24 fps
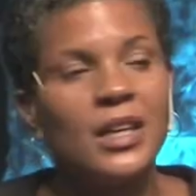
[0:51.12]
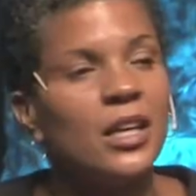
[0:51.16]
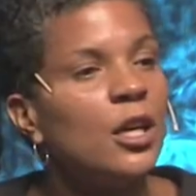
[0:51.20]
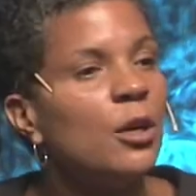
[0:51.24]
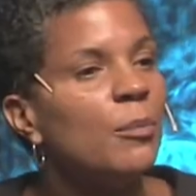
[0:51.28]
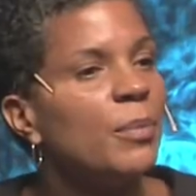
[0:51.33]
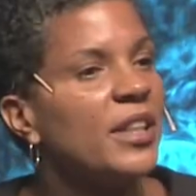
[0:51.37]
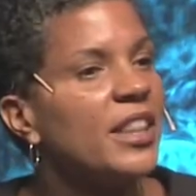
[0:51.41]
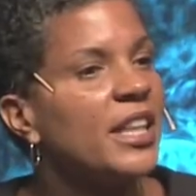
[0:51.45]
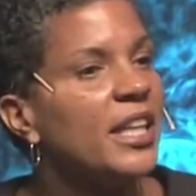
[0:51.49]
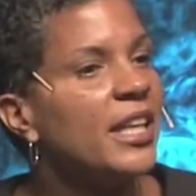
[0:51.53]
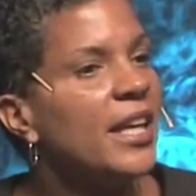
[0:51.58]

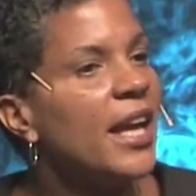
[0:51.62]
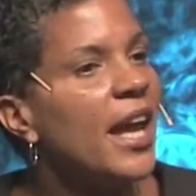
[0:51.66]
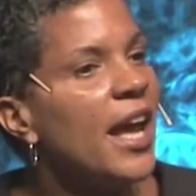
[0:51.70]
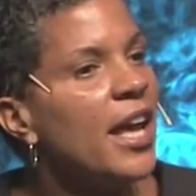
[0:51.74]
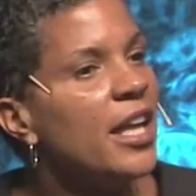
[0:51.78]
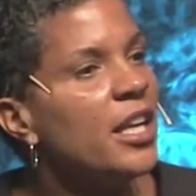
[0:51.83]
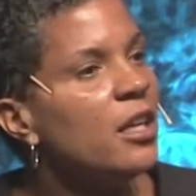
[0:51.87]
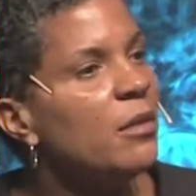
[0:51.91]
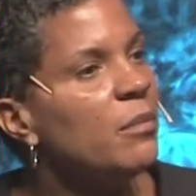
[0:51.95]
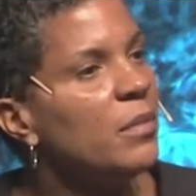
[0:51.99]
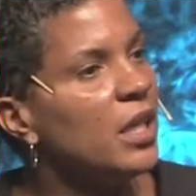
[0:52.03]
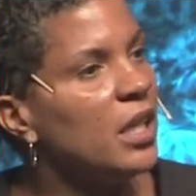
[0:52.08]
But the
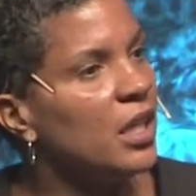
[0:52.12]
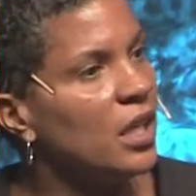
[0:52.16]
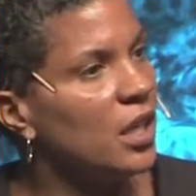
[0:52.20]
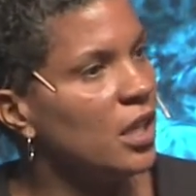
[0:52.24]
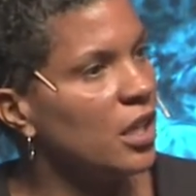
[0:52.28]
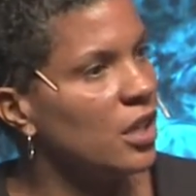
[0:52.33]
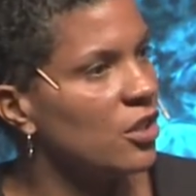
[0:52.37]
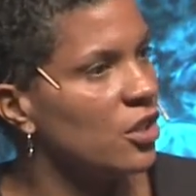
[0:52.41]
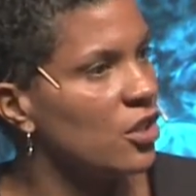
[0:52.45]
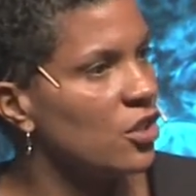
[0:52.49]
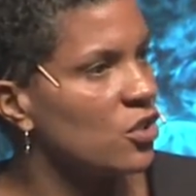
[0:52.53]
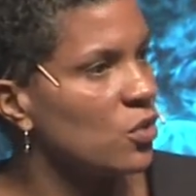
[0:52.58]
enemy
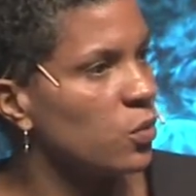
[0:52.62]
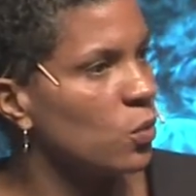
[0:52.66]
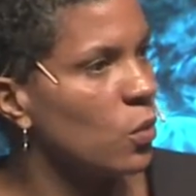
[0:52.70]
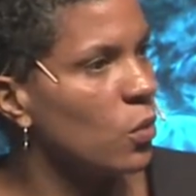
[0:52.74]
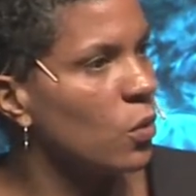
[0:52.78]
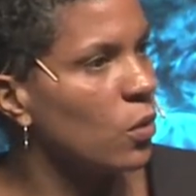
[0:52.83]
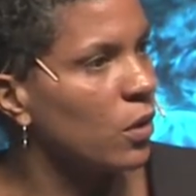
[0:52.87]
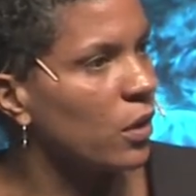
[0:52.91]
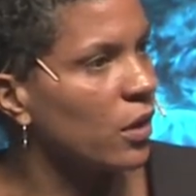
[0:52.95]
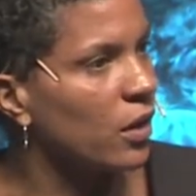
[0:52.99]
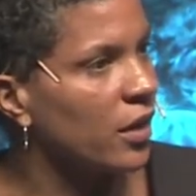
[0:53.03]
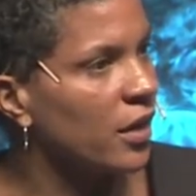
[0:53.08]
in this
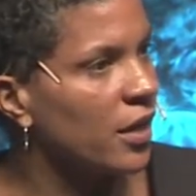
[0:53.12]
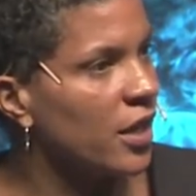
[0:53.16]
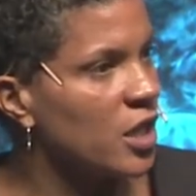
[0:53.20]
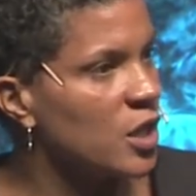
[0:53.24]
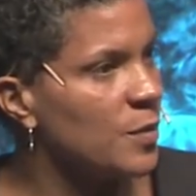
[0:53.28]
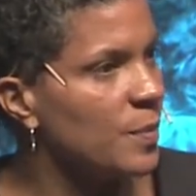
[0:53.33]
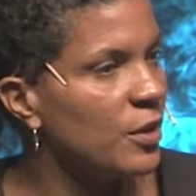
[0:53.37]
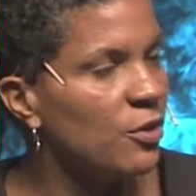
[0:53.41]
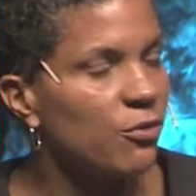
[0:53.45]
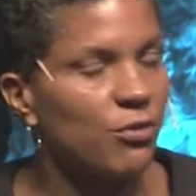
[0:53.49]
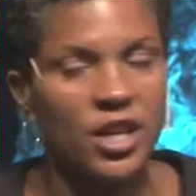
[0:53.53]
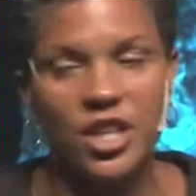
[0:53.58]
war has
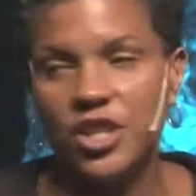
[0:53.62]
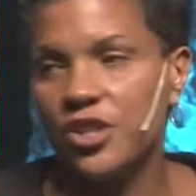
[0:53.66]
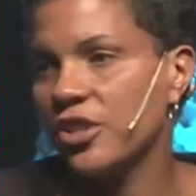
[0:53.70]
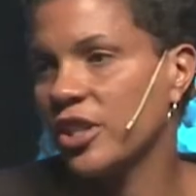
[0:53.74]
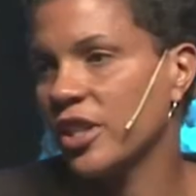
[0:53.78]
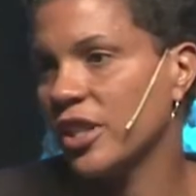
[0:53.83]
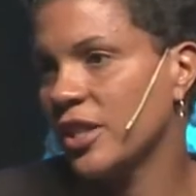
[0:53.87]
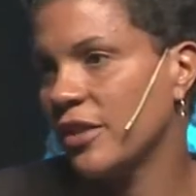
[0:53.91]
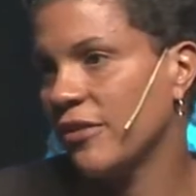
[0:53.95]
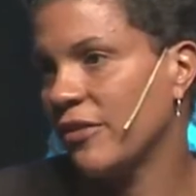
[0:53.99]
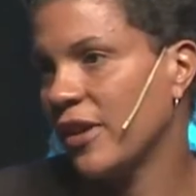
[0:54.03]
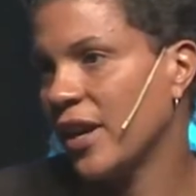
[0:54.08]
been racially
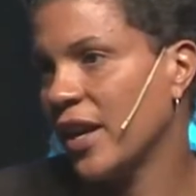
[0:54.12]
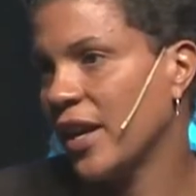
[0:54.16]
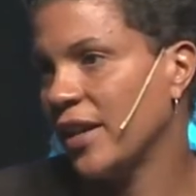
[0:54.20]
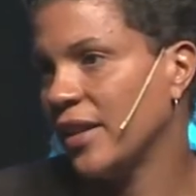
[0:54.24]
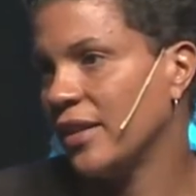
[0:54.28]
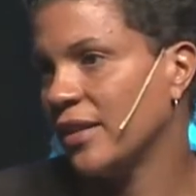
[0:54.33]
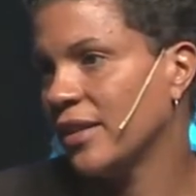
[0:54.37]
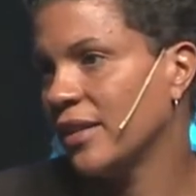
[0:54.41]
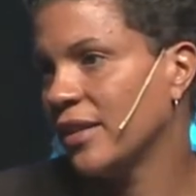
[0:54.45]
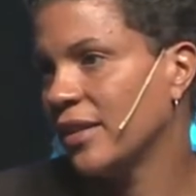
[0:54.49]
defined.